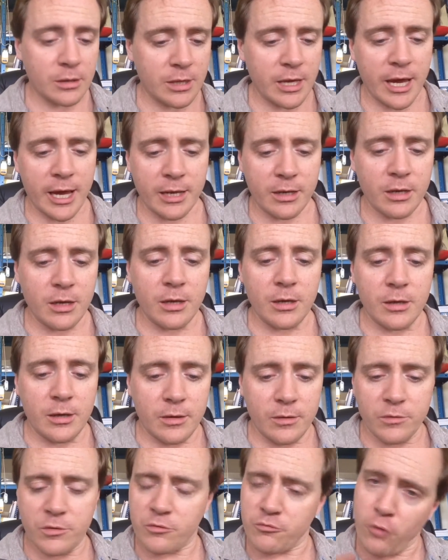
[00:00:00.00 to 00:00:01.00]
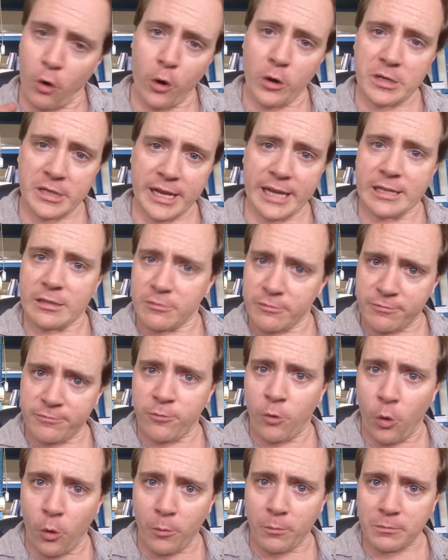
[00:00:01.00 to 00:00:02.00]
then the rocks get
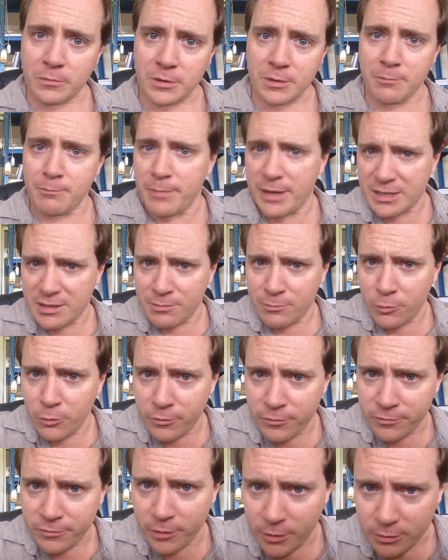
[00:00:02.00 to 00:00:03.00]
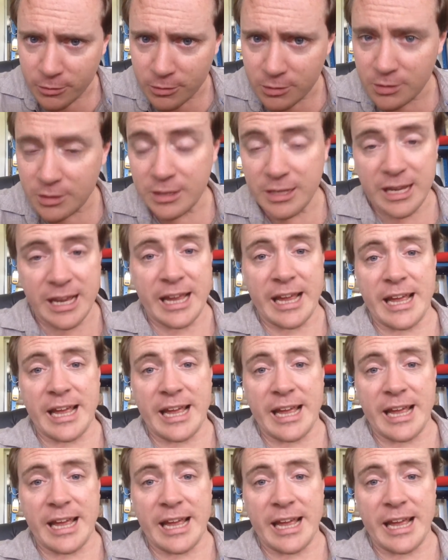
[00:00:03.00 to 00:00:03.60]
deformed, metamorphosed,